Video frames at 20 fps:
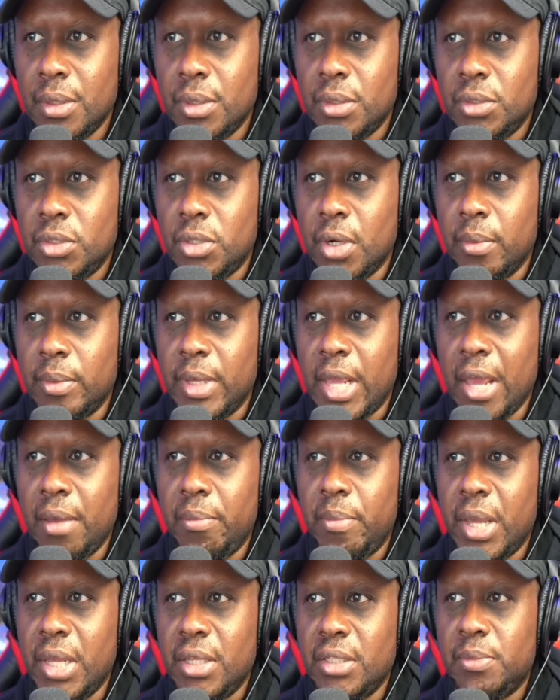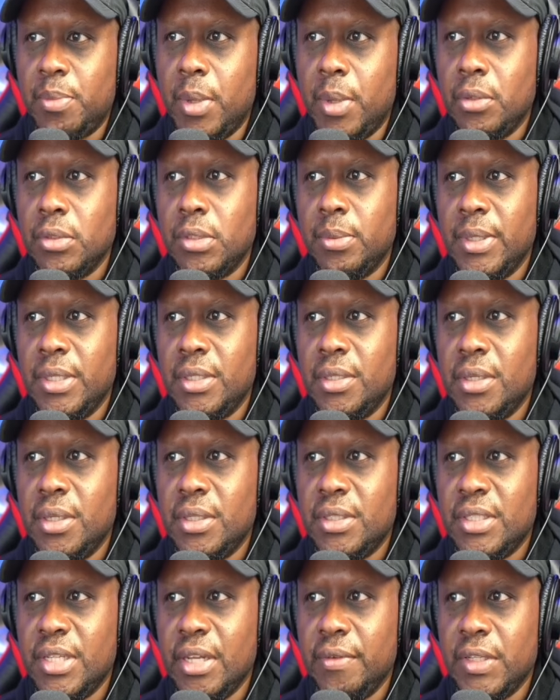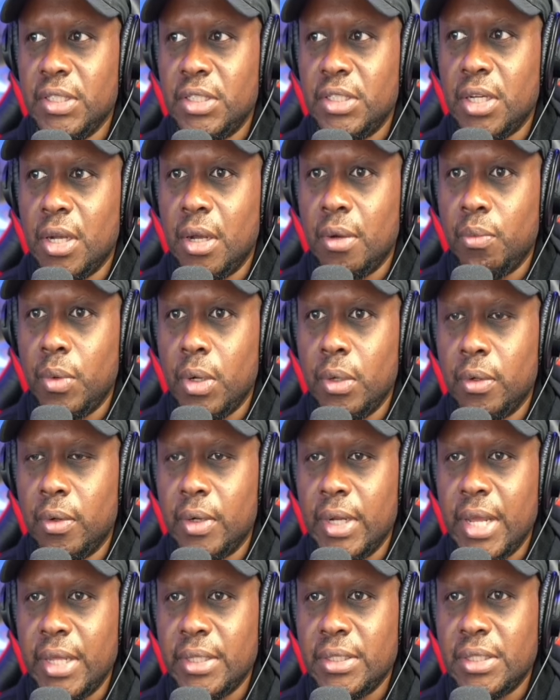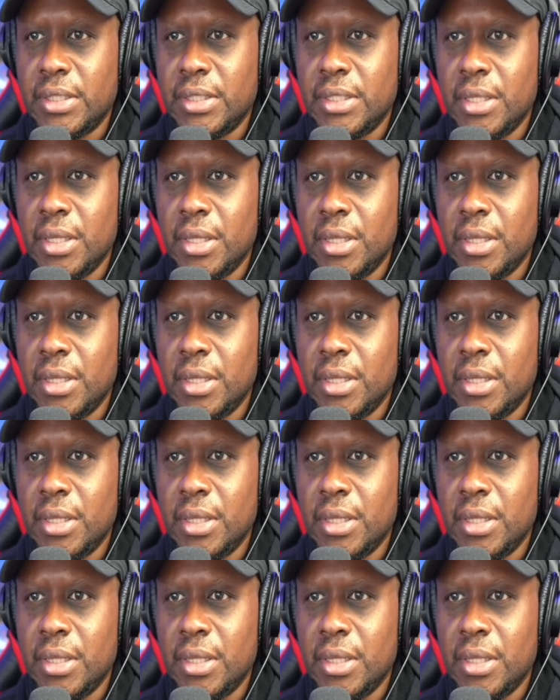Trump campaign spokesman Stephen Chung wrote on X,